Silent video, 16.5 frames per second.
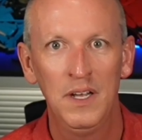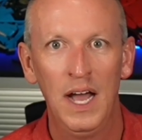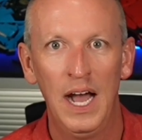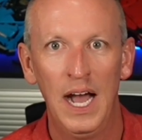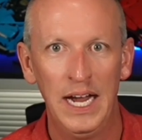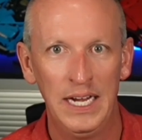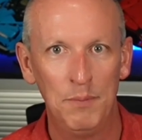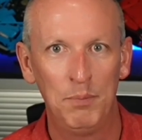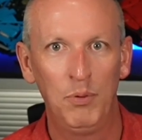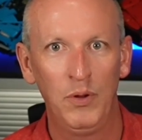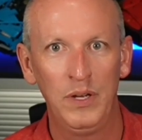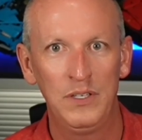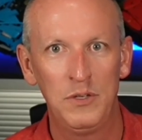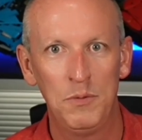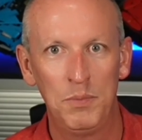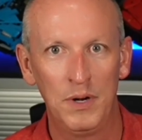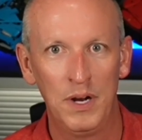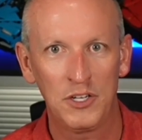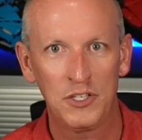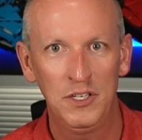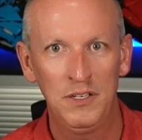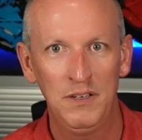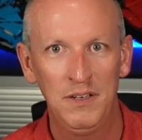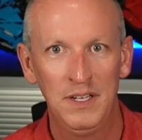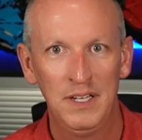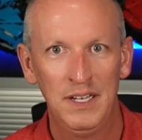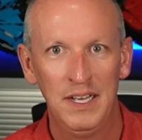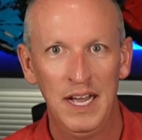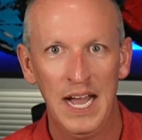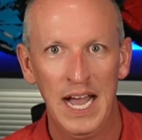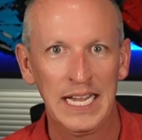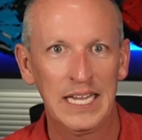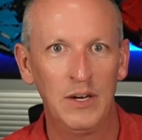I deploy it to production.
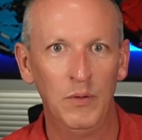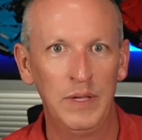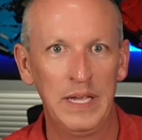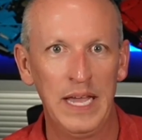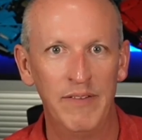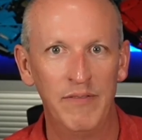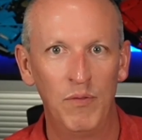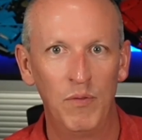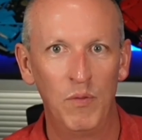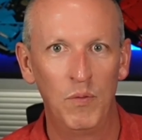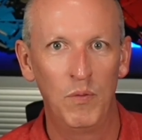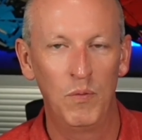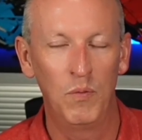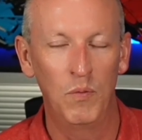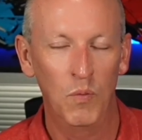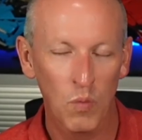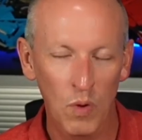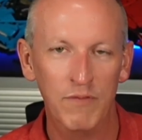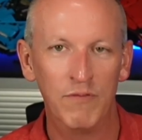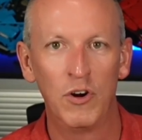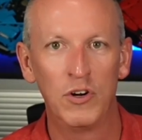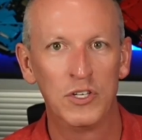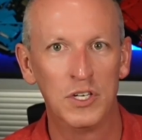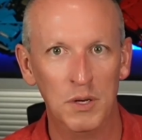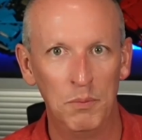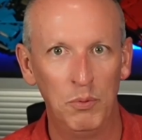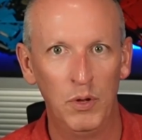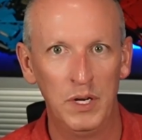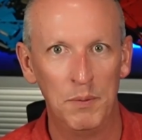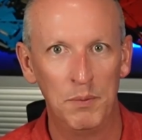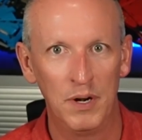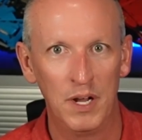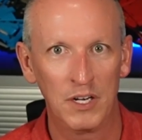I can only have one version deployed
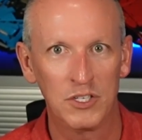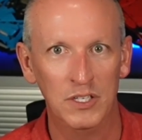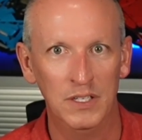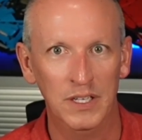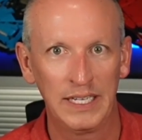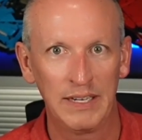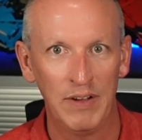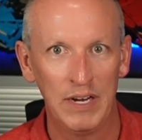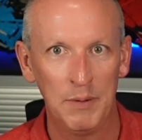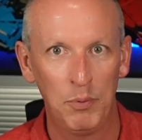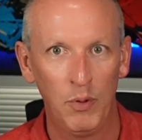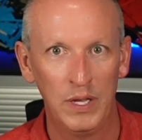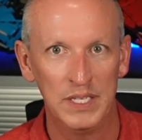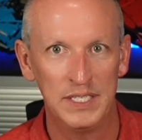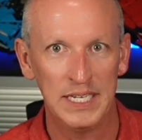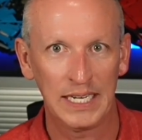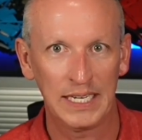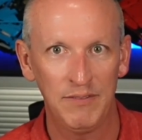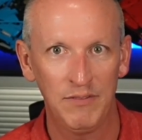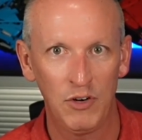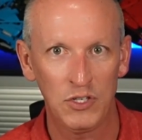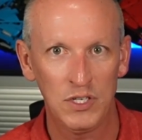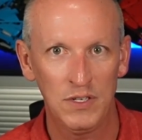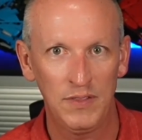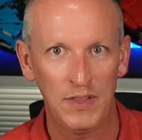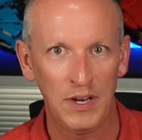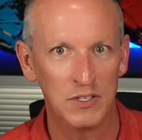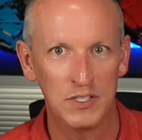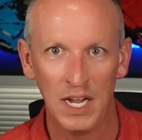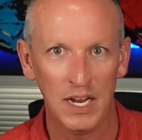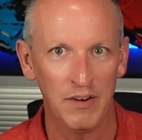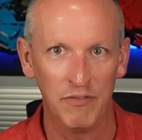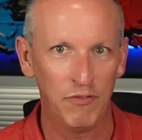to production. Like if I deploy a second version, there's
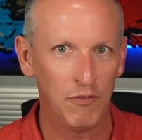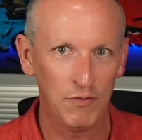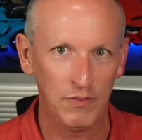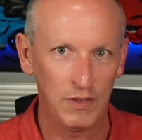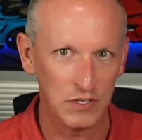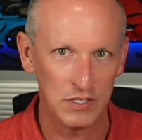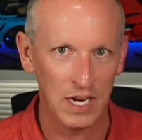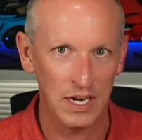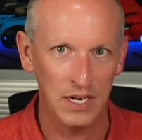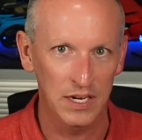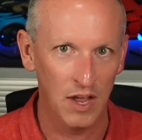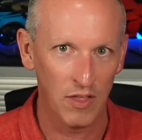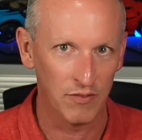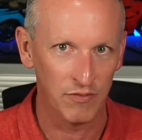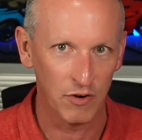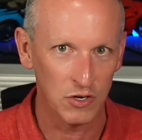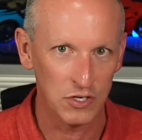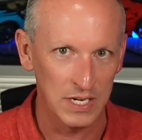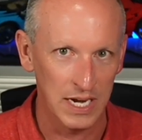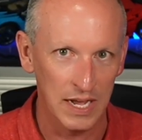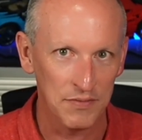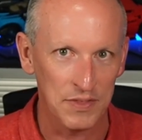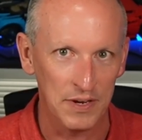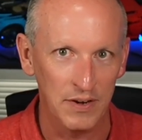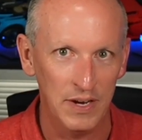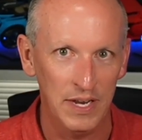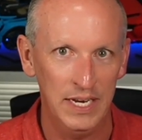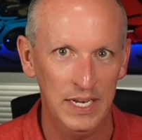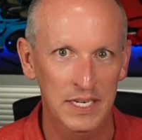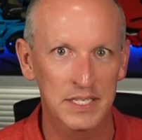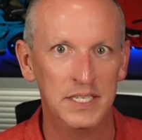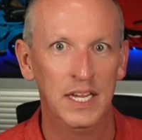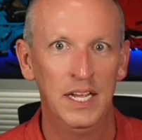not another version out there.
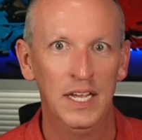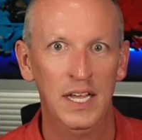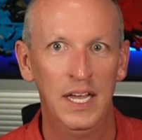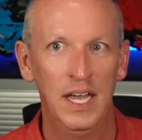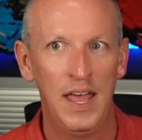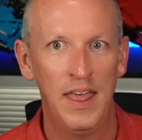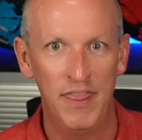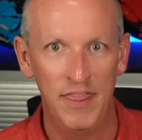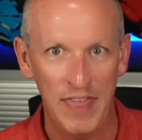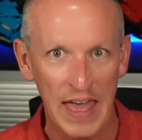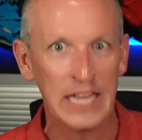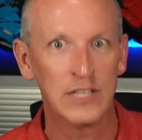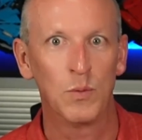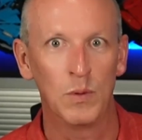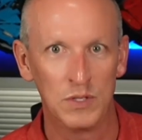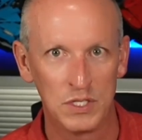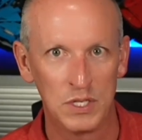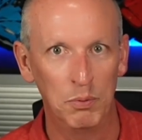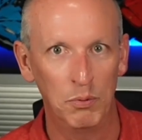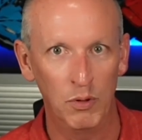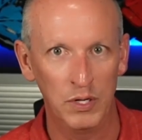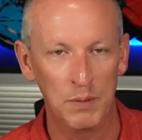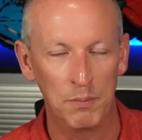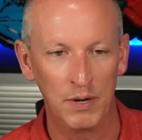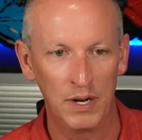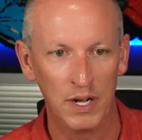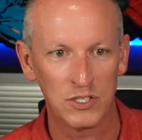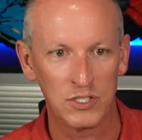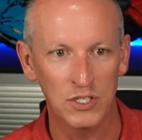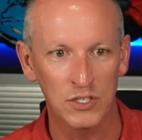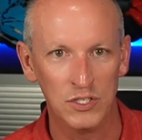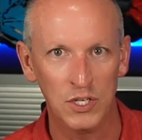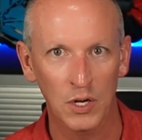That's what's deployed to
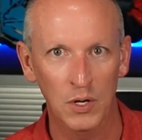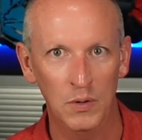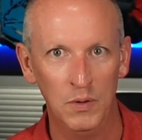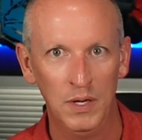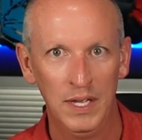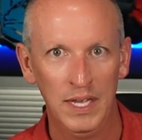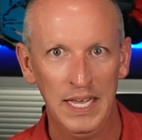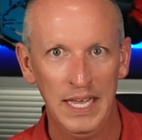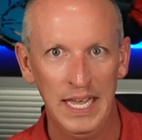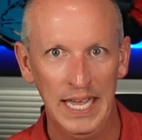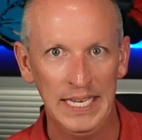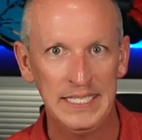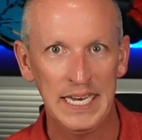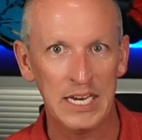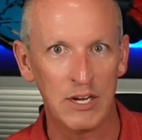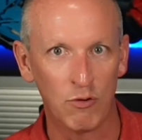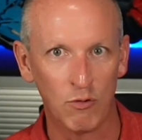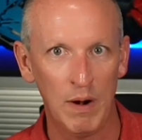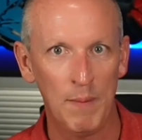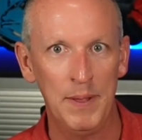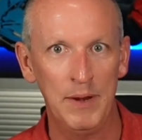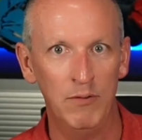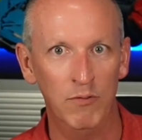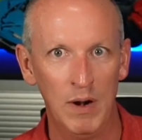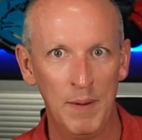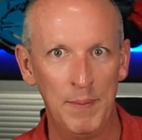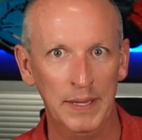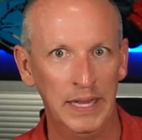production. So it's a grip it and rip it.